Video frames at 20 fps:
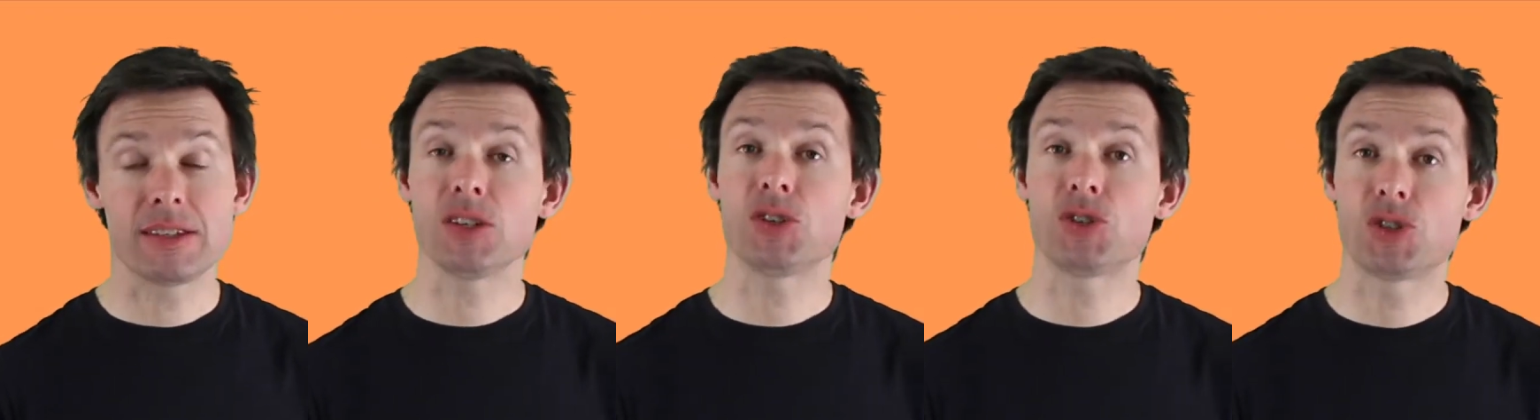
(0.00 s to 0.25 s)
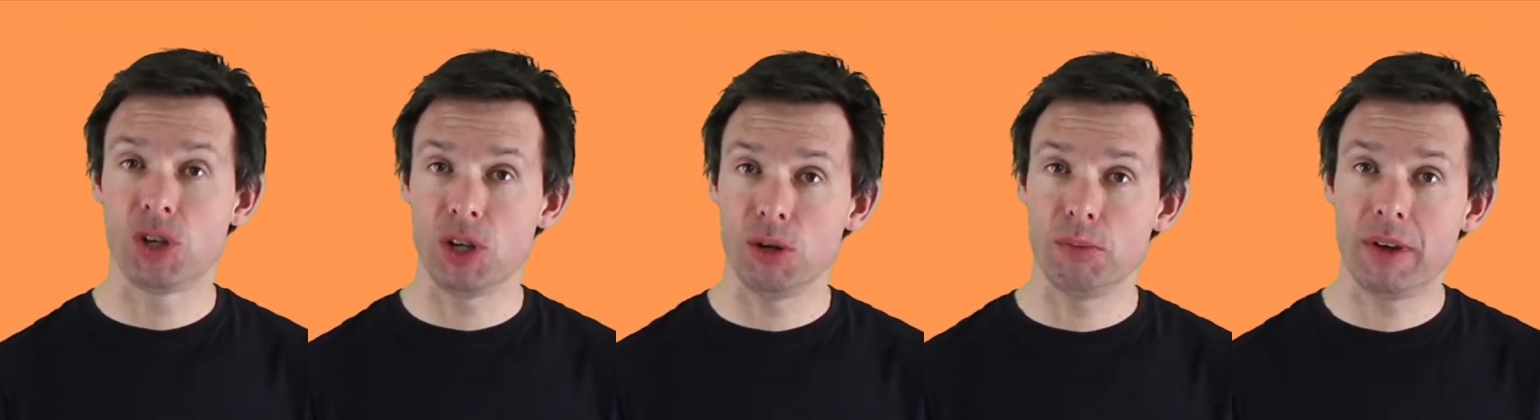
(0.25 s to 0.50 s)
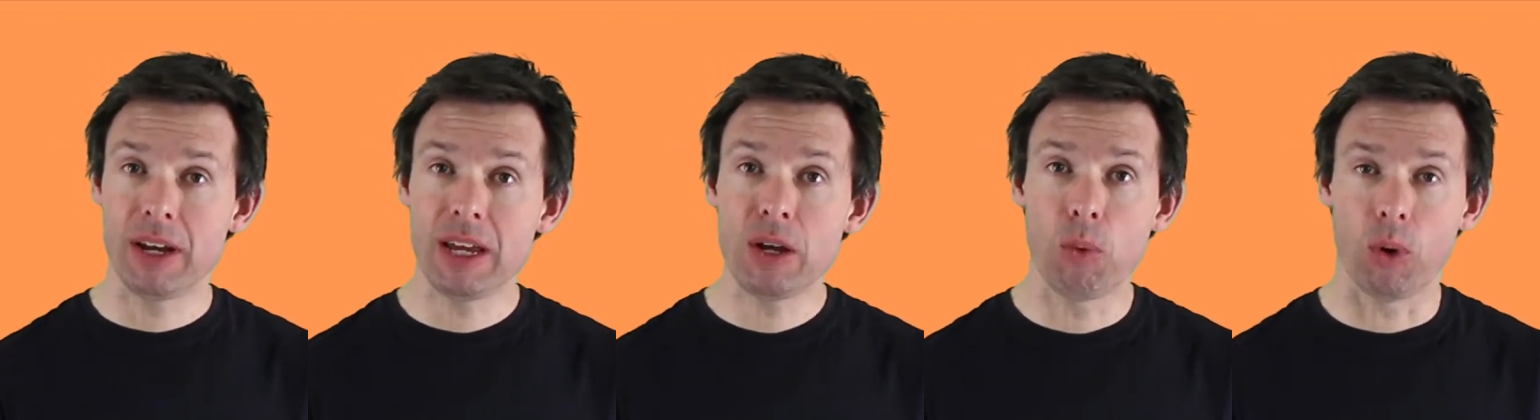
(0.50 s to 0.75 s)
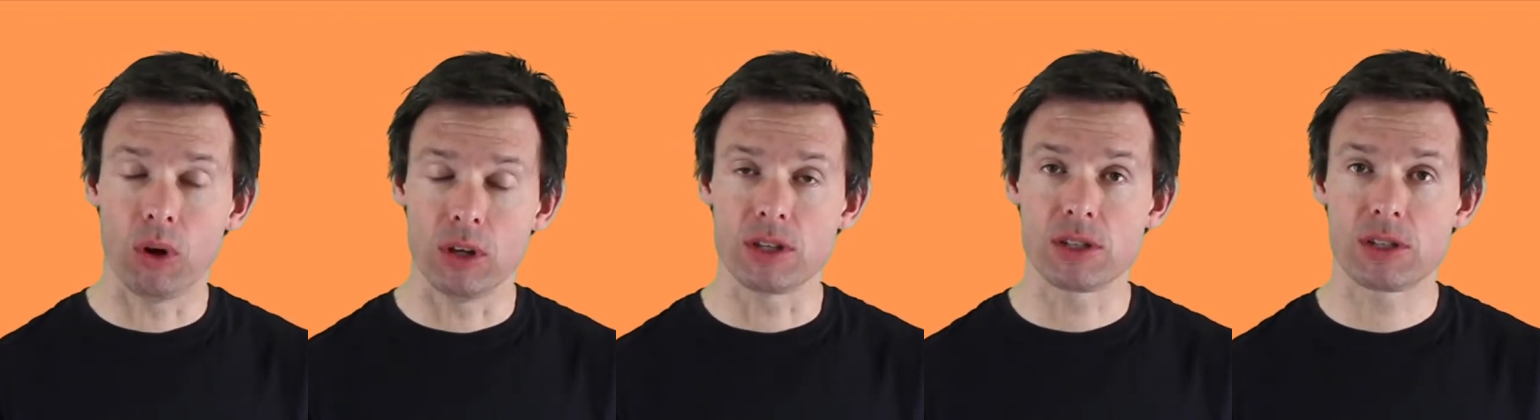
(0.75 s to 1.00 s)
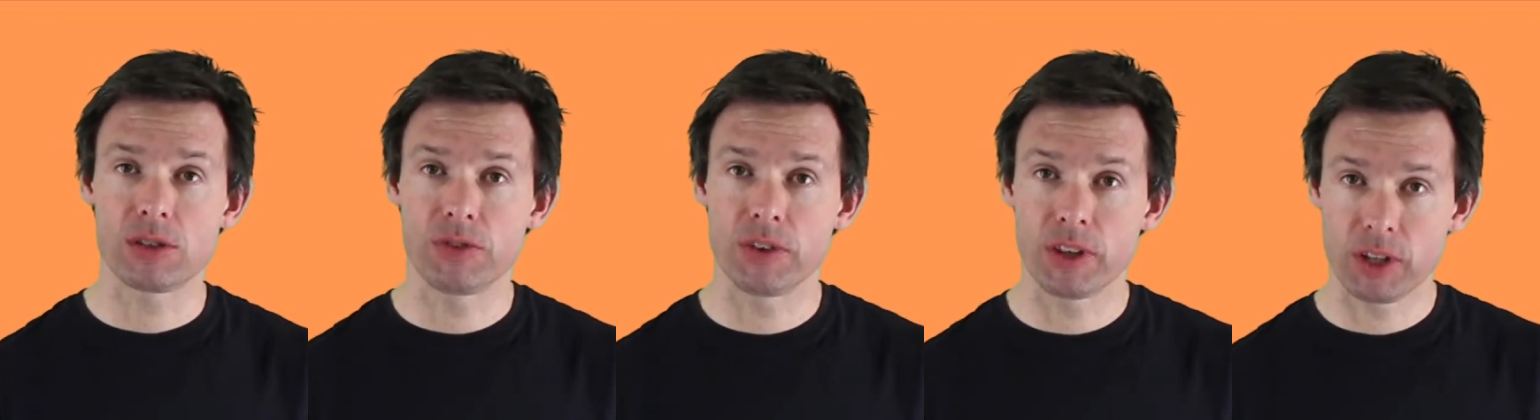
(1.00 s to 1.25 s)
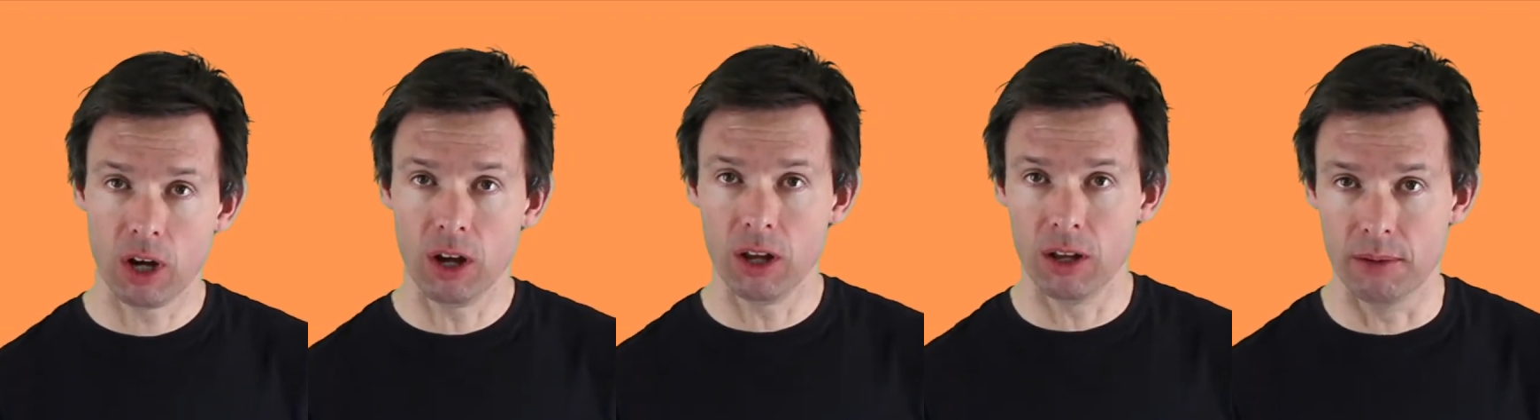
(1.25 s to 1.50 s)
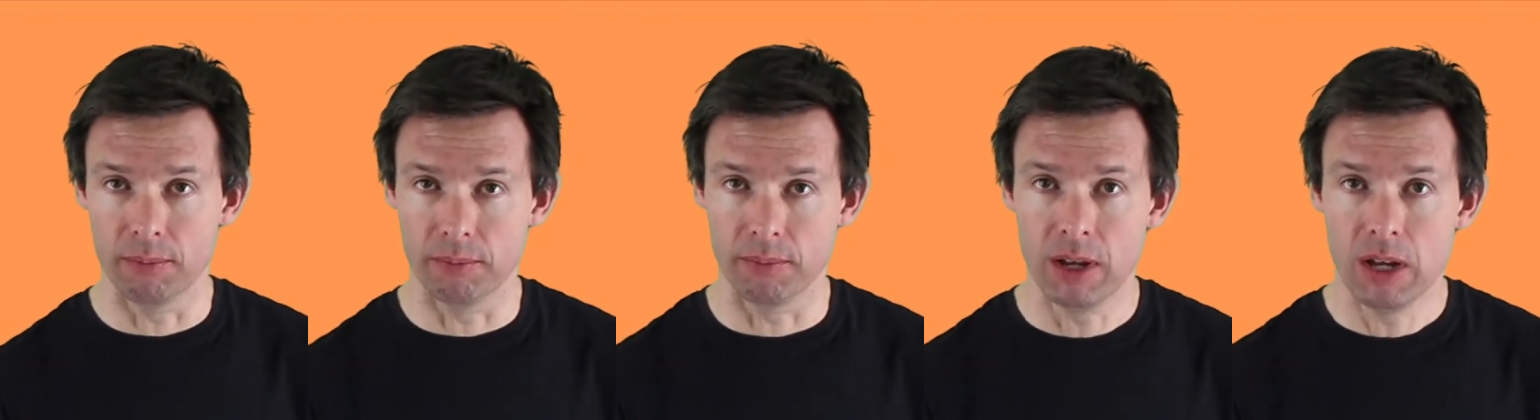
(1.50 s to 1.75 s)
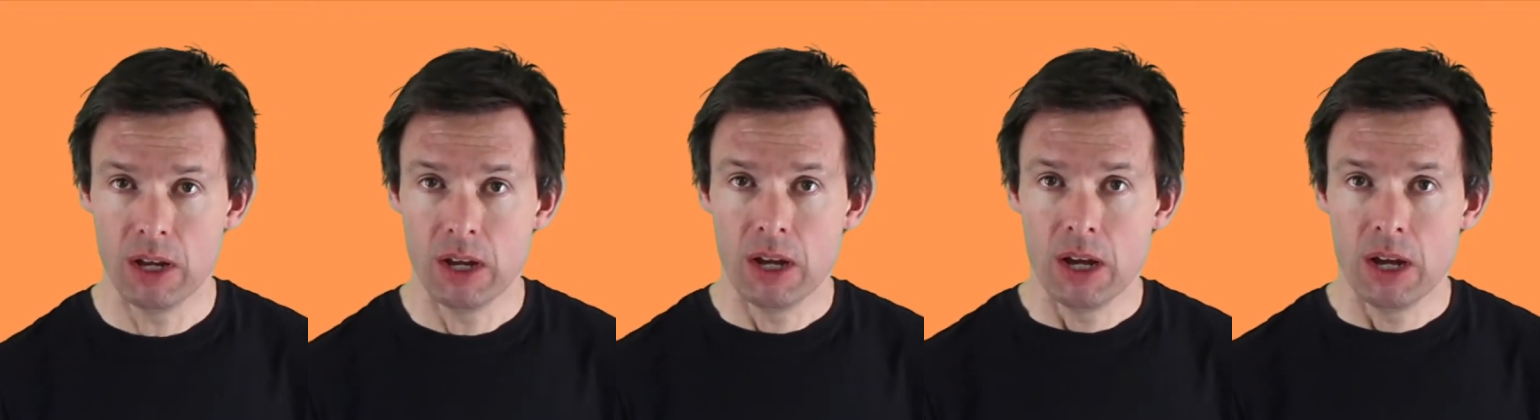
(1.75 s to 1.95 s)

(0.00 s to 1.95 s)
there's too many ones for the column